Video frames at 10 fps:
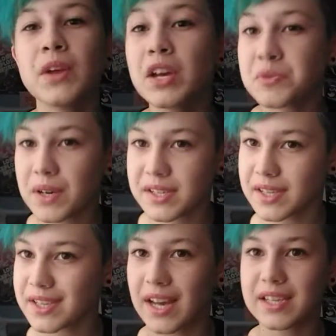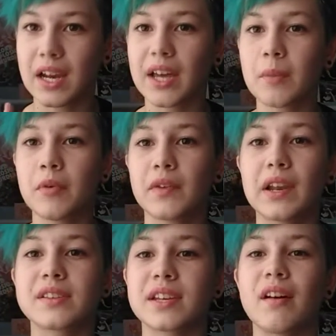As well as this, it has likable
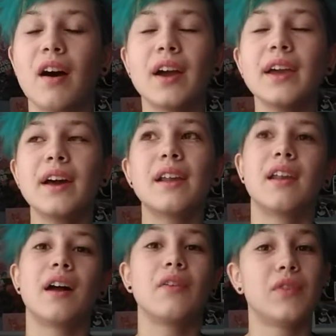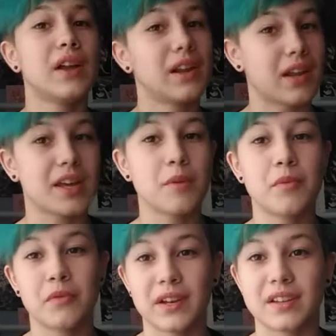villains, and I love
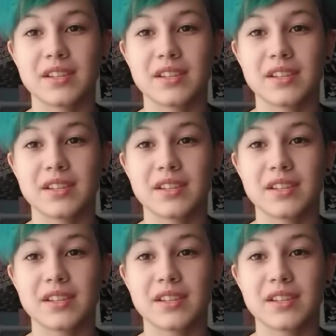likable villains,